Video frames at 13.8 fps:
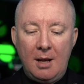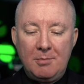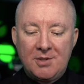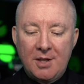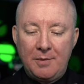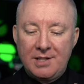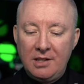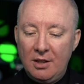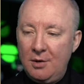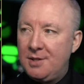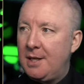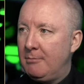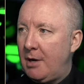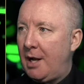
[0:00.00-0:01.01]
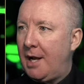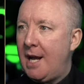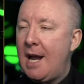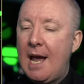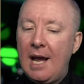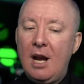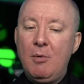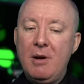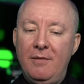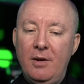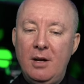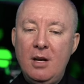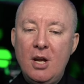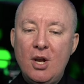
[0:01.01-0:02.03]
So it's losing money.
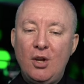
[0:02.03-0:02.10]
However,